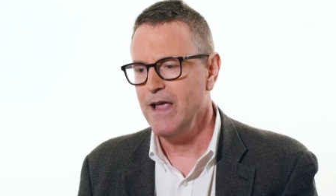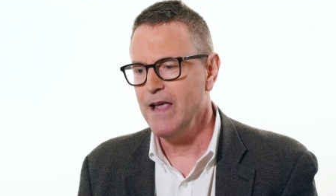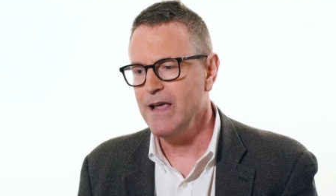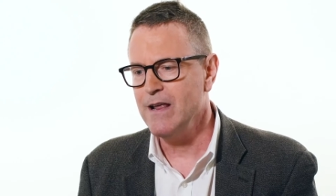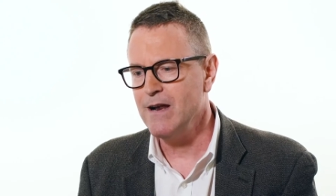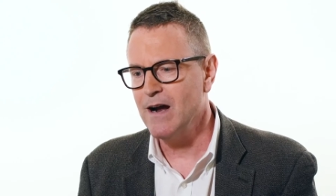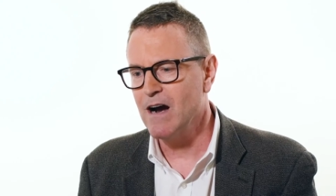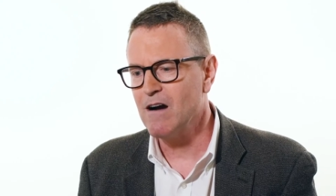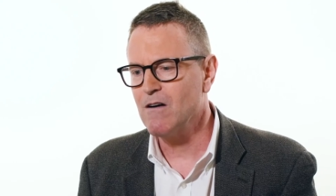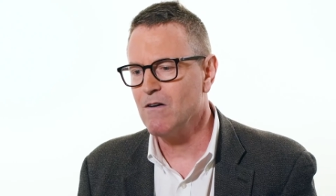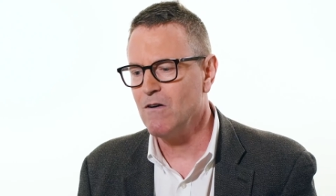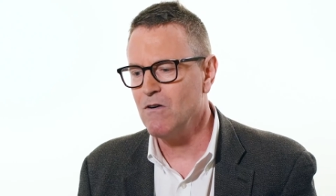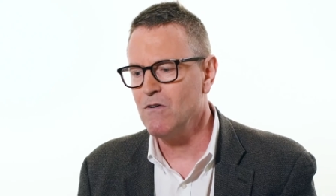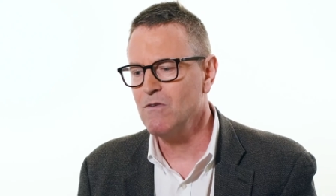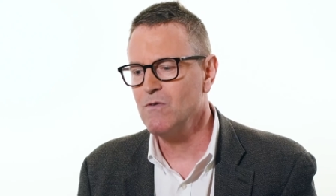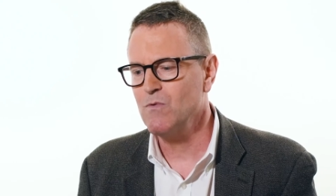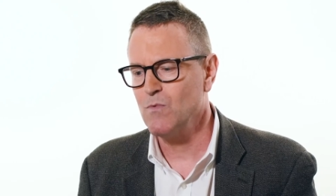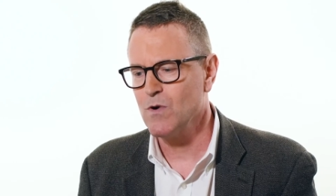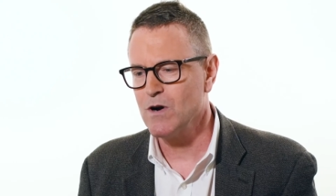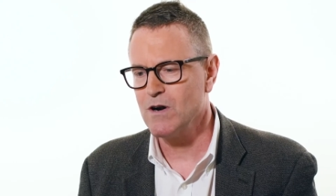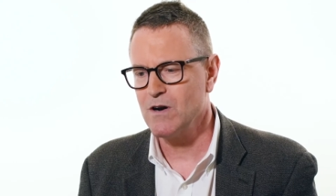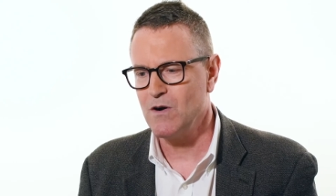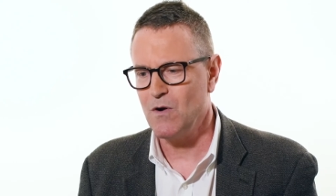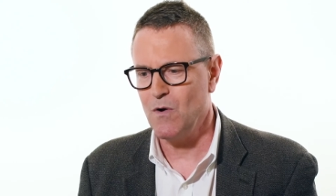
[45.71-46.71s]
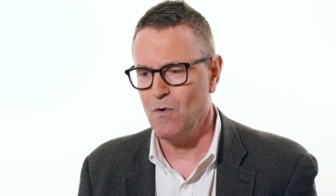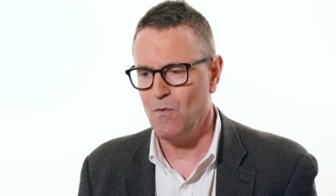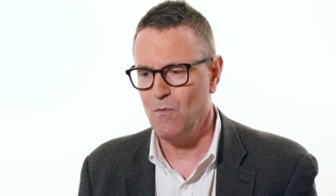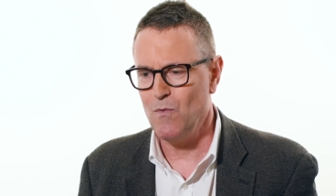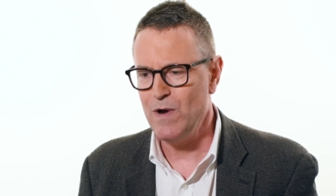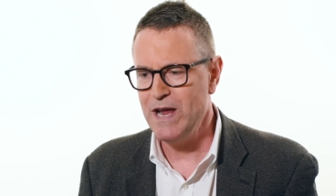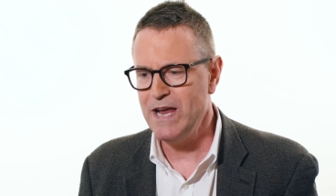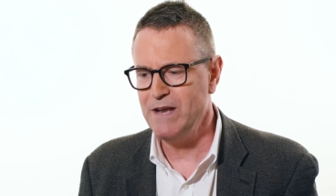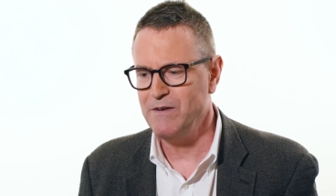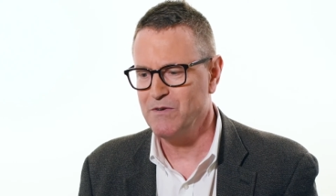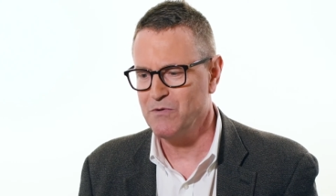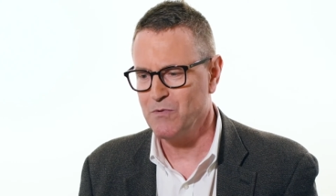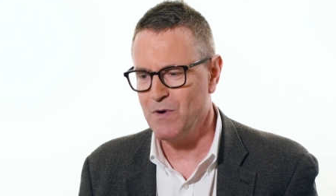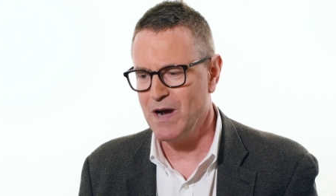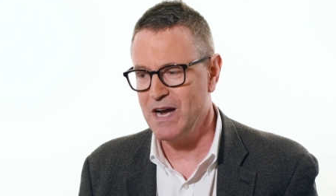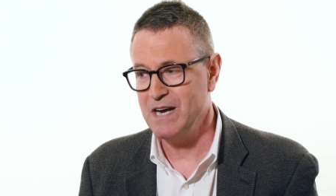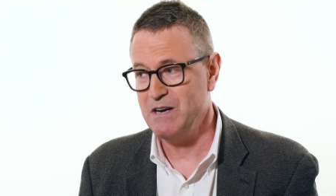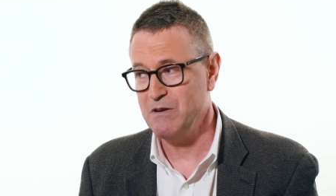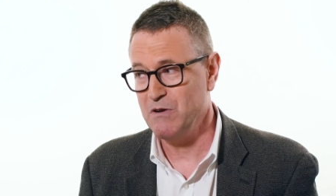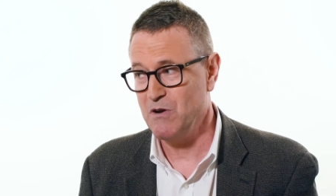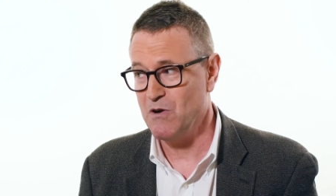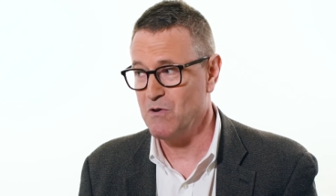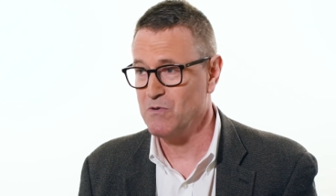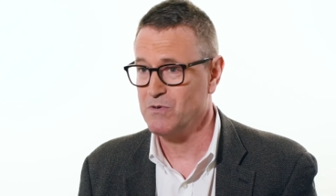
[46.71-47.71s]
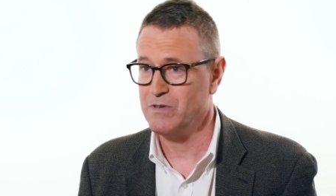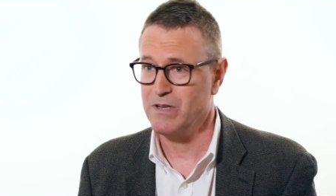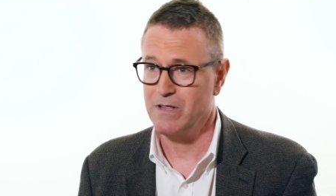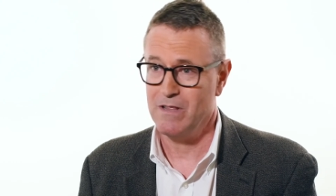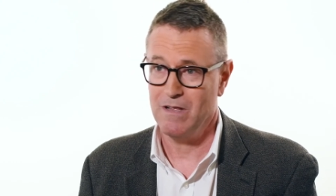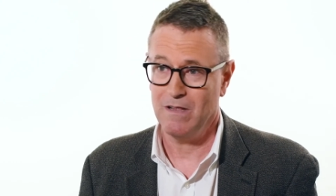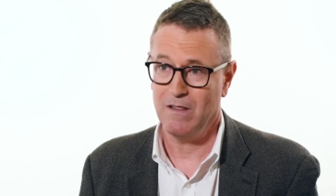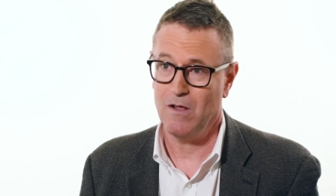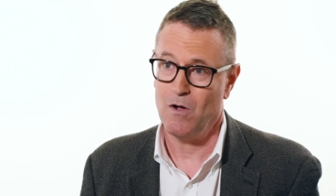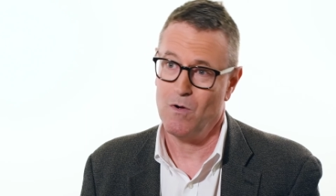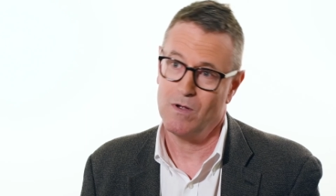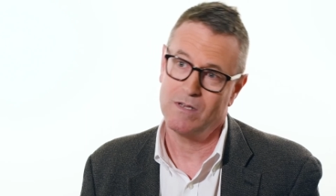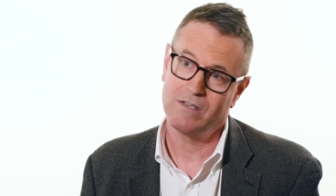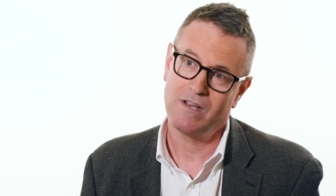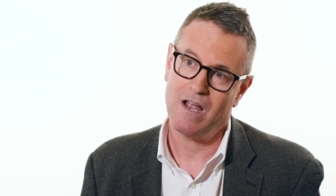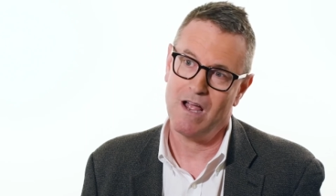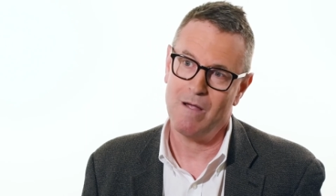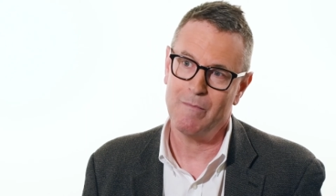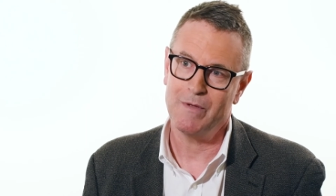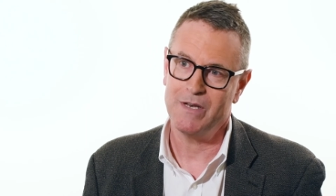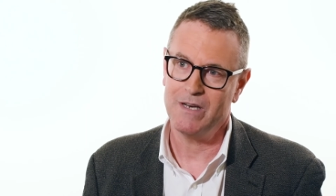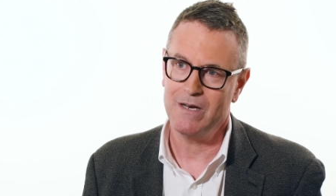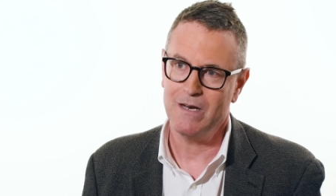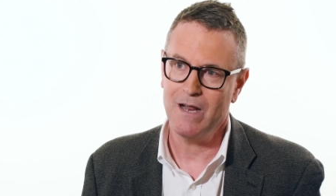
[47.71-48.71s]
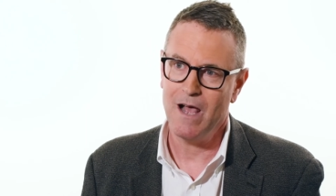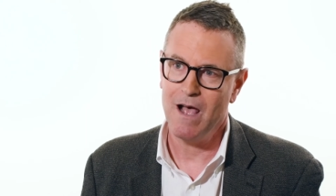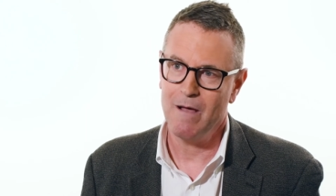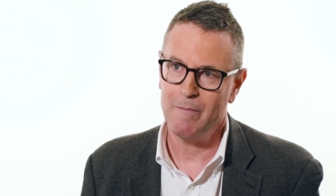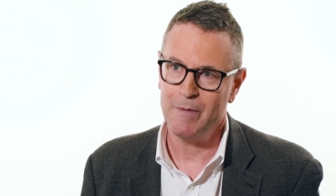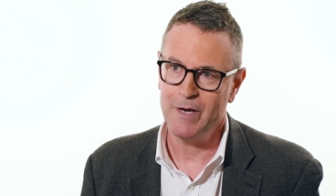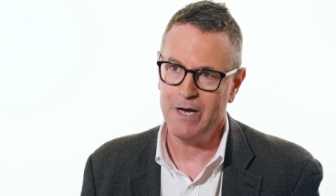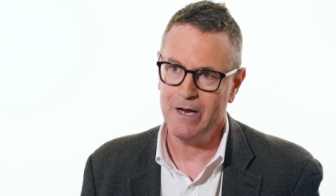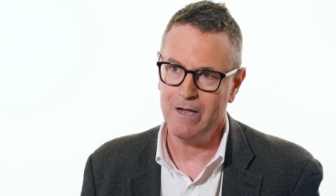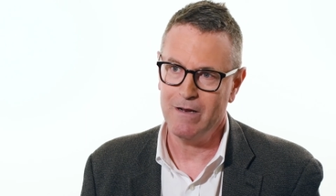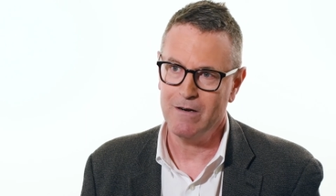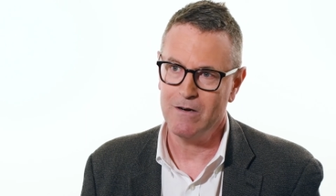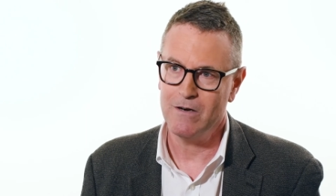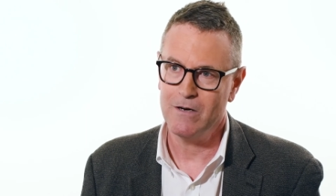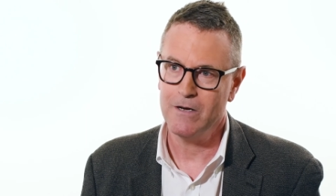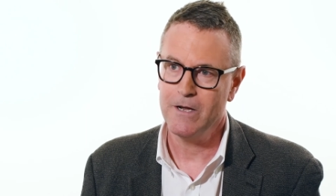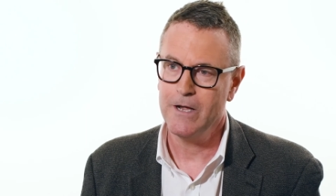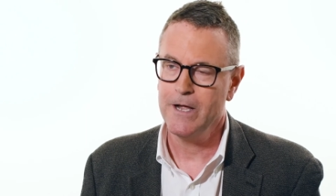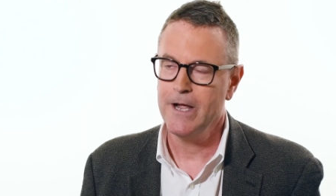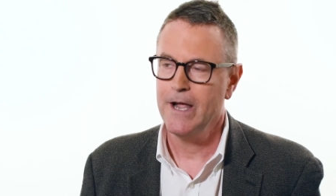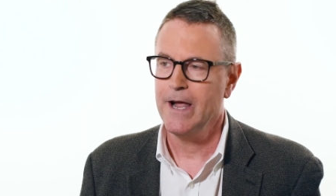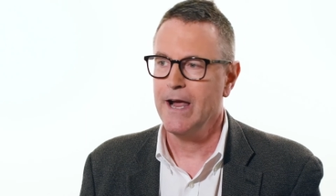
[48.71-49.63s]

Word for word: In our own work, we try to go to the lowest common denominator,